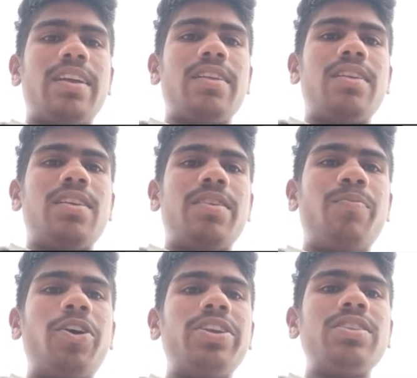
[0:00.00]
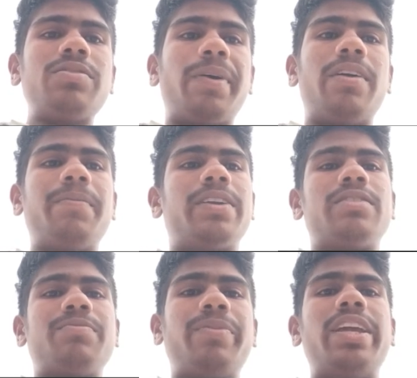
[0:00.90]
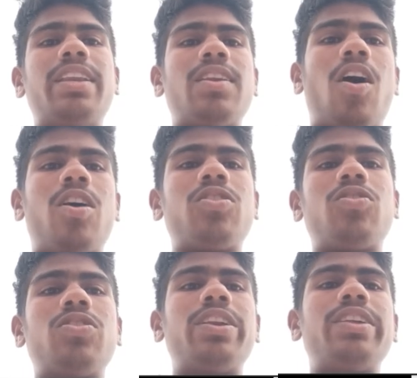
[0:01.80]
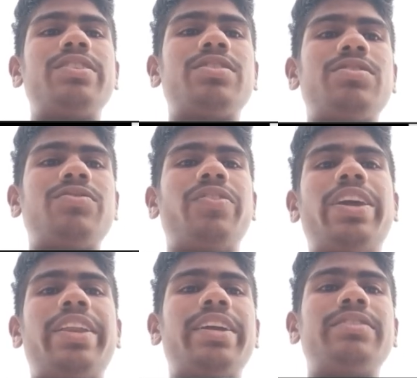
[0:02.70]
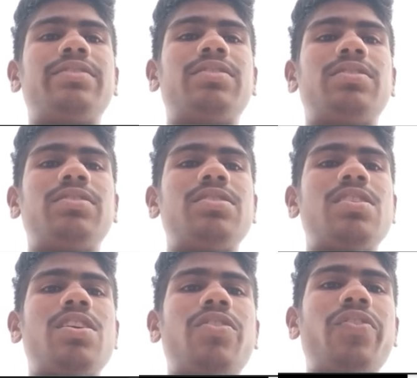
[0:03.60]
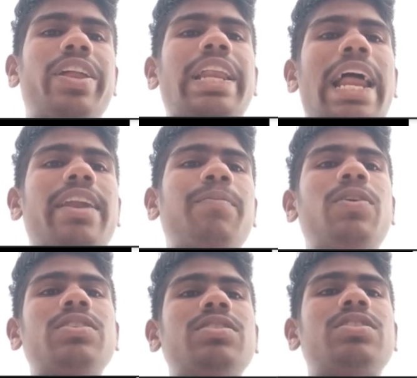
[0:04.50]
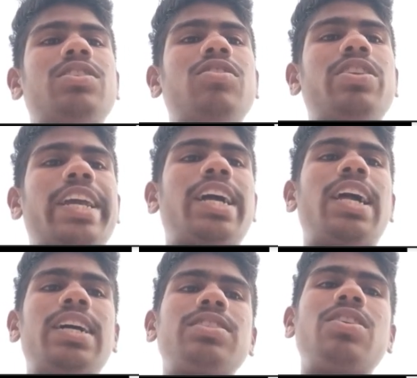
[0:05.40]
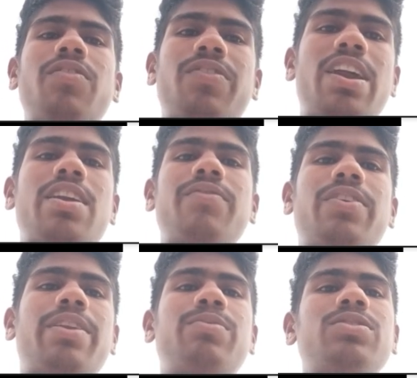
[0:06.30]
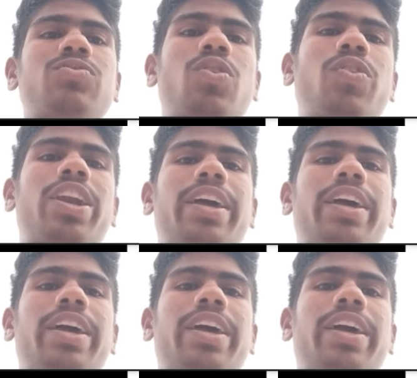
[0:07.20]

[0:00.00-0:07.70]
Importance parameters mean, autocorrelations, variance, where random process is equal to a collection of random variables over time.